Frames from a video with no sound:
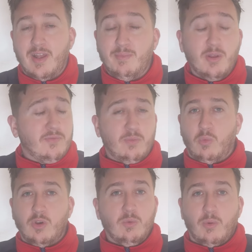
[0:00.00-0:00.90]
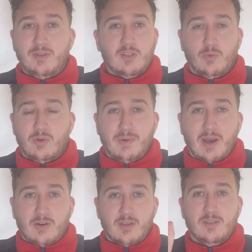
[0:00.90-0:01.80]
Let me know what you want me to talk
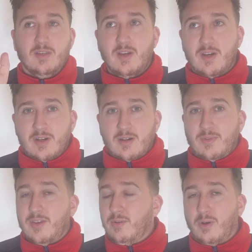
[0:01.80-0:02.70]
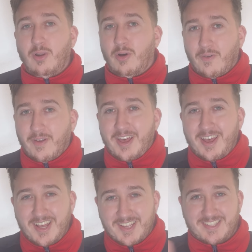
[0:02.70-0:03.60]
about, because there's not a
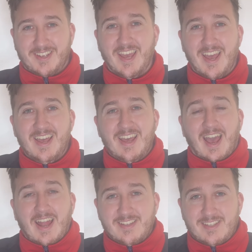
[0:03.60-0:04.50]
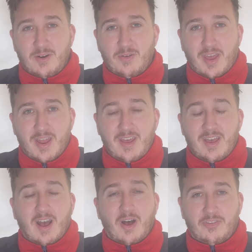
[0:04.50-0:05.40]
lot. So yeah, and until then,
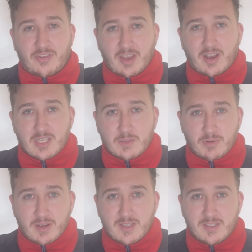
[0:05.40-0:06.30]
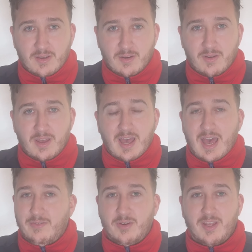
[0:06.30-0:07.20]
I'll see you guys pretty soon.
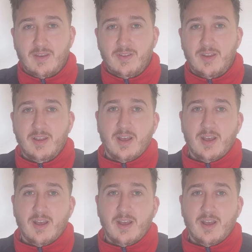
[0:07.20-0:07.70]
Have a good evening.